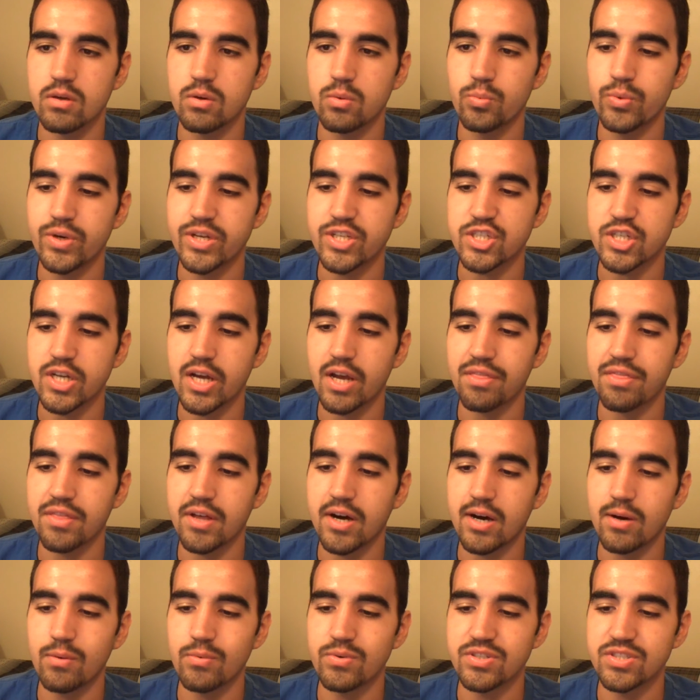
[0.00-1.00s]
which I
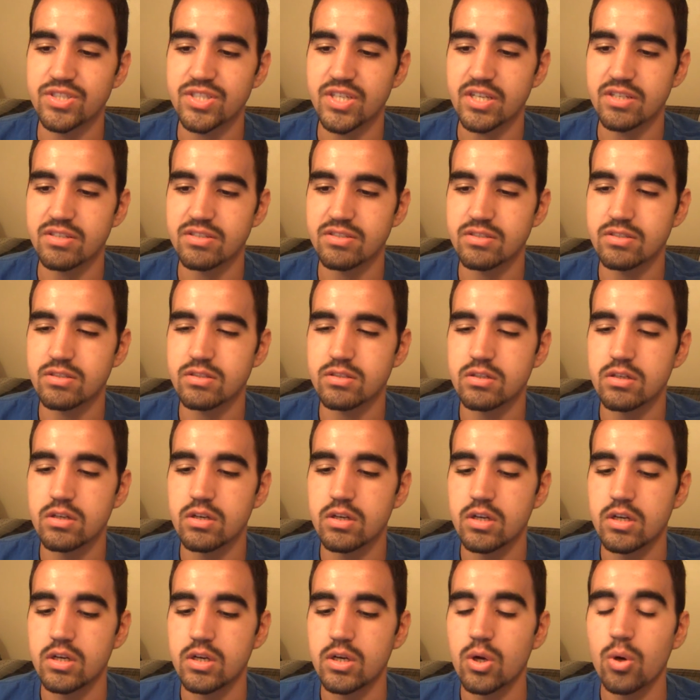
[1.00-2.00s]
thought was just
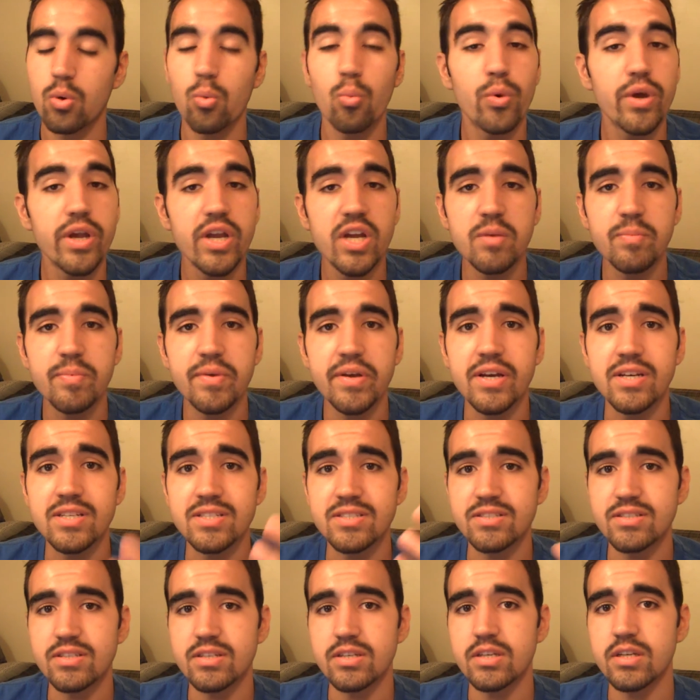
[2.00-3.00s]
weird
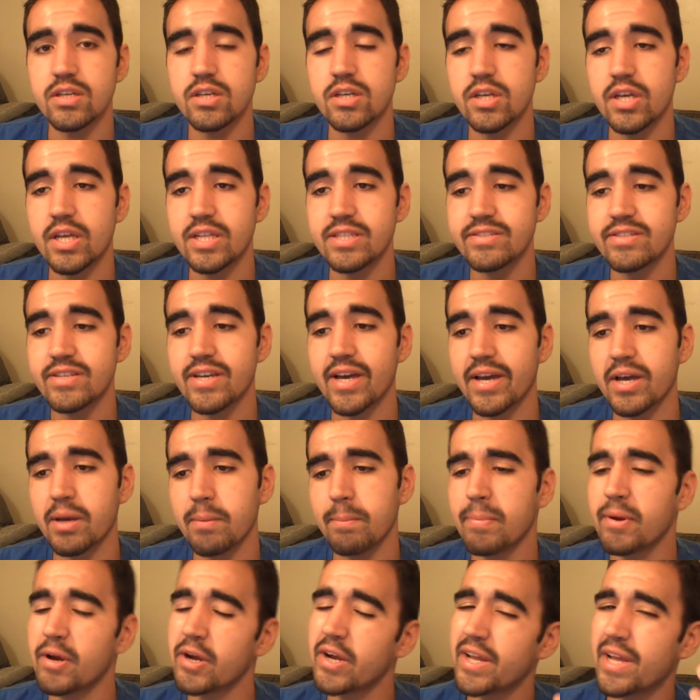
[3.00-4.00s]
because it's
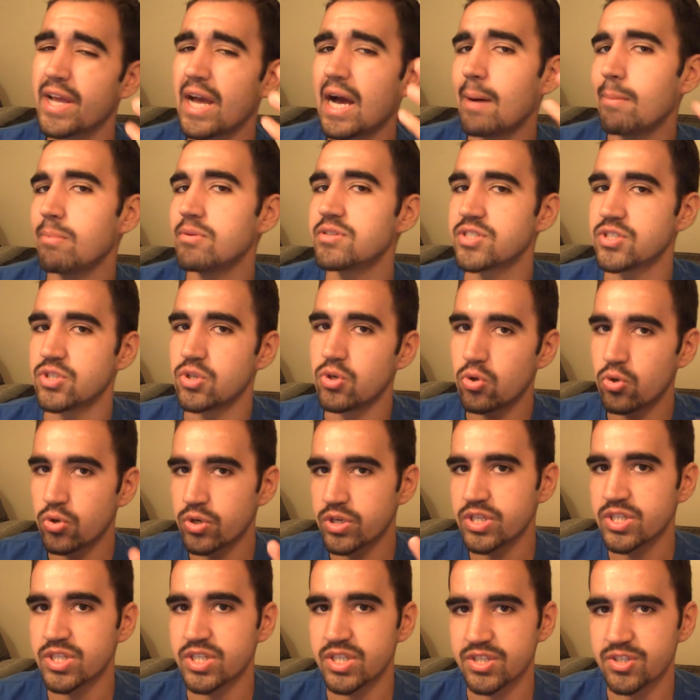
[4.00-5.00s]
comparing apples and
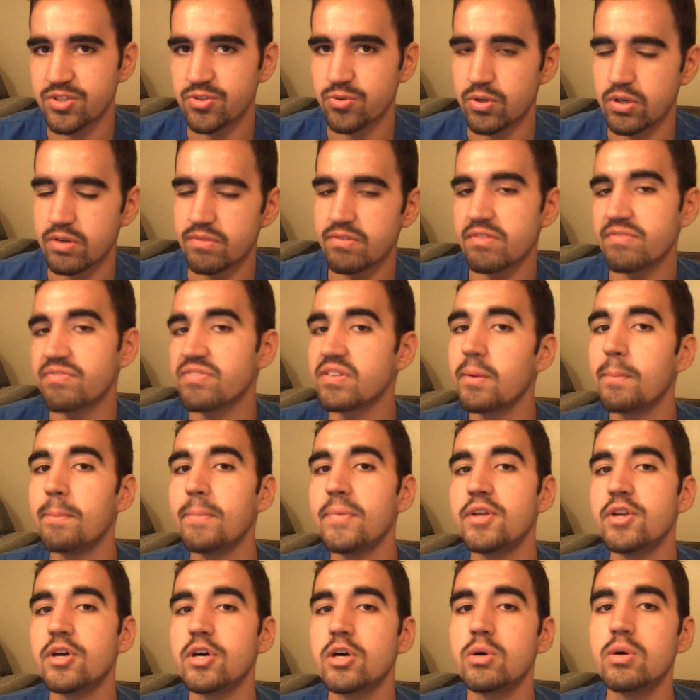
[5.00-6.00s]
oranges, sort of. The Flip
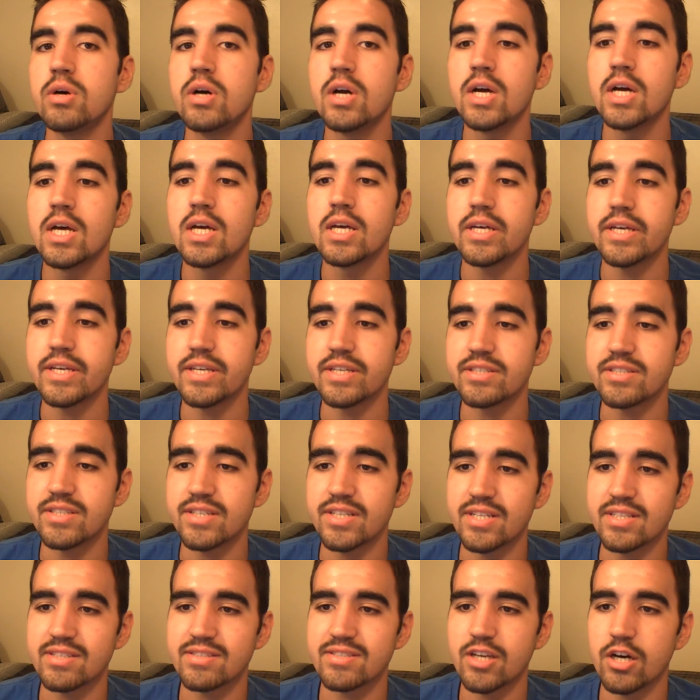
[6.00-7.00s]
Minnow is in
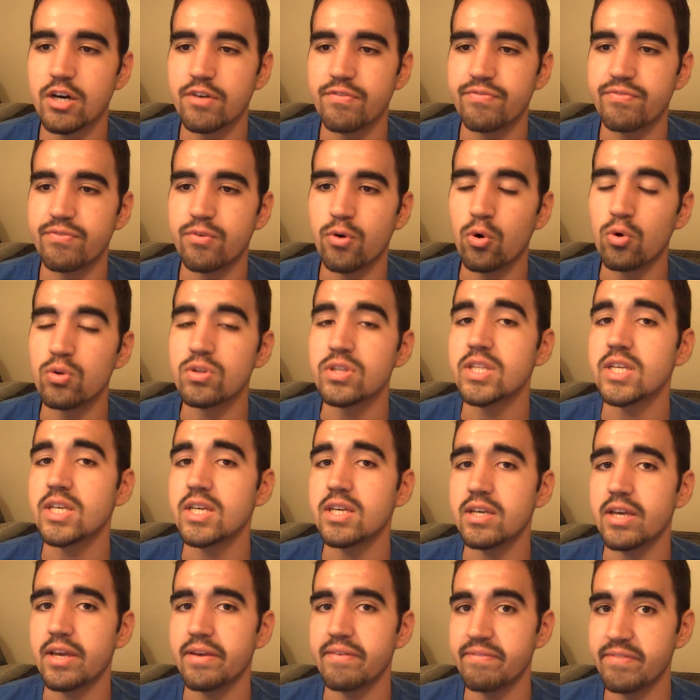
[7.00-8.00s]
itself
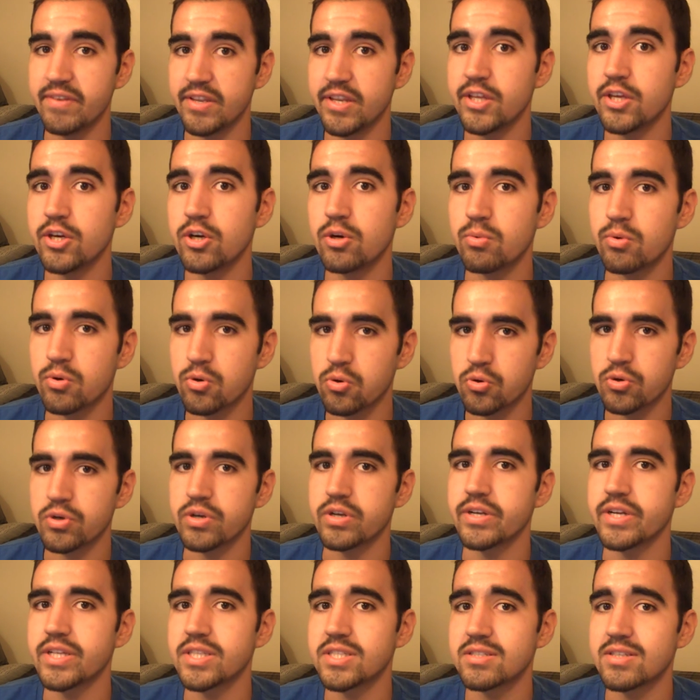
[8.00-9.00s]
only a video
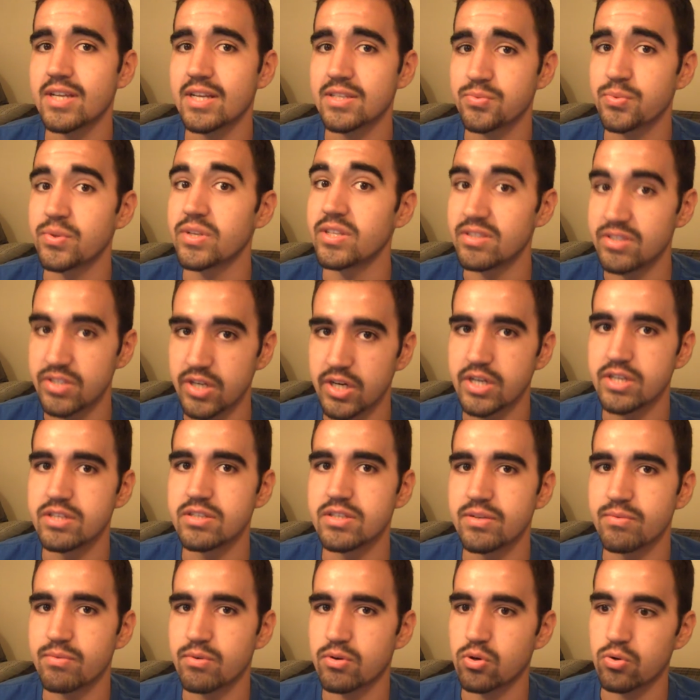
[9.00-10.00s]
recorder. That's what it does.
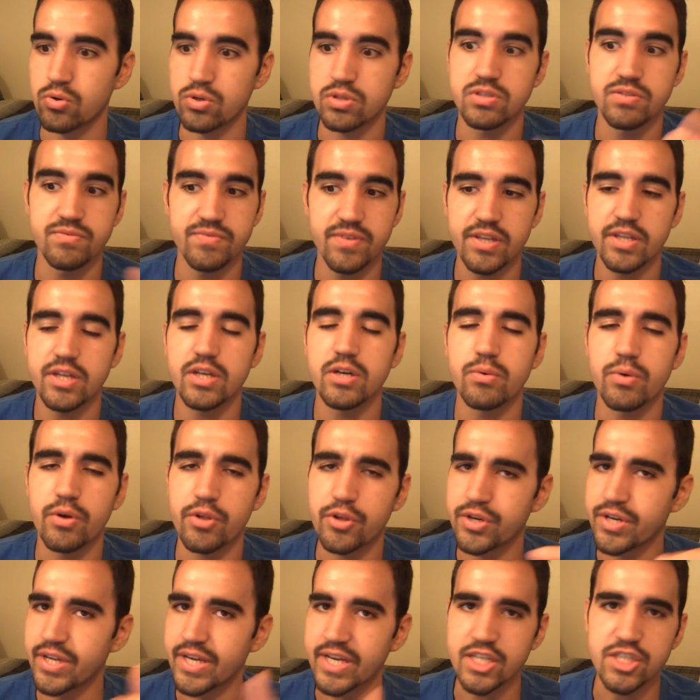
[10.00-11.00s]
It records video,
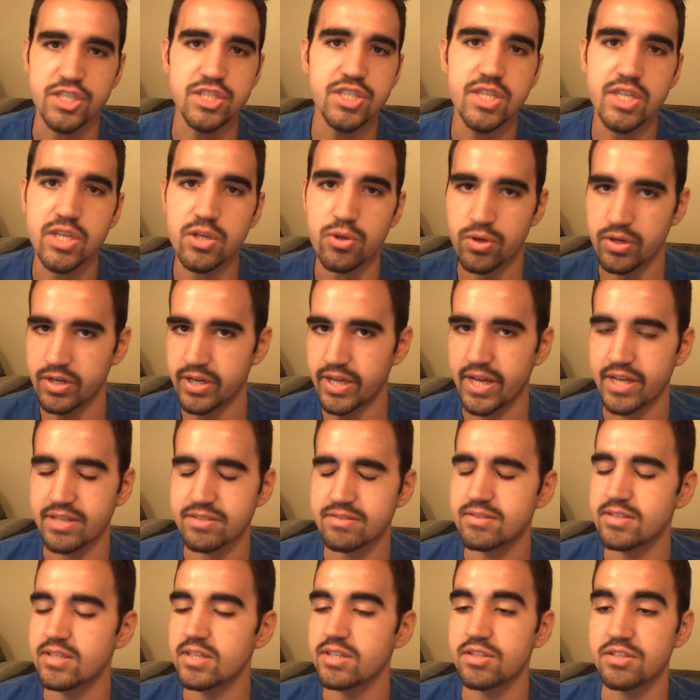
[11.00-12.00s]
whether in HD or in
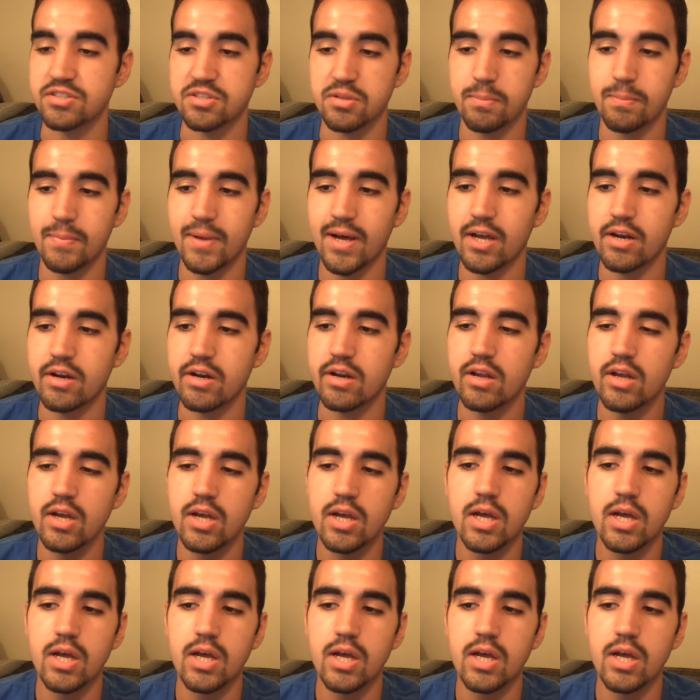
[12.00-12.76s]
SD, doesn't matter.